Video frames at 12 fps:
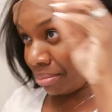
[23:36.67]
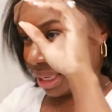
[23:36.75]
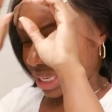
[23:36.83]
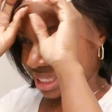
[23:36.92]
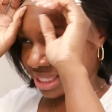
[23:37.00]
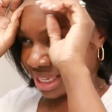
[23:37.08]

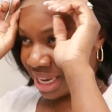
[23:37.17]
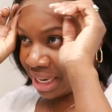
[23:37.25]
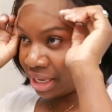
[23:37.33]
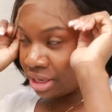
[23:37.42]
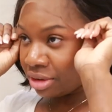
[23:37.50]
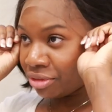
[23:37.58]
make it
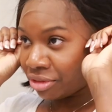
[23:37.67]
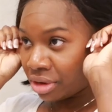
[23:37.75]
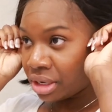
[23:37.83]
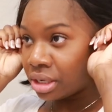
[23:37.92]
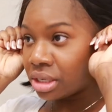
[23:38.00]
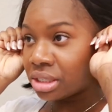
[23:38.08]
tight in the
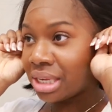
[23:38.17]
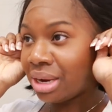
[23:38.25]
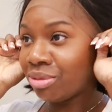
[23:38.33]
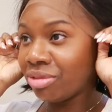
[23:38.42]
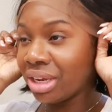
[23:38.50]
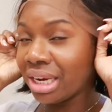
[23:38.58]
front, because I
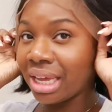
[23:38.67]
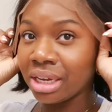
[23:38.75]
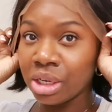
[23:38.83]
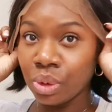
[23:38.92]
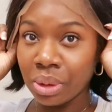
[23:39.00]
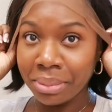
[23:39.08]
don't really
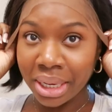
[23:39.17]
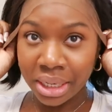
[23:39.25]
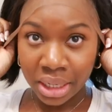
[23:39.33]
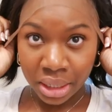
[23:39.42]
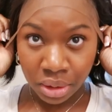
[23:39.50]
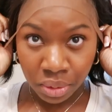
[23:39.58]
like gluing
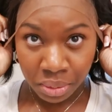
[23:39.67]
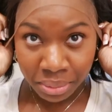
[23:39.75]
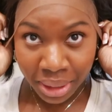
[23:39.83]
mine down,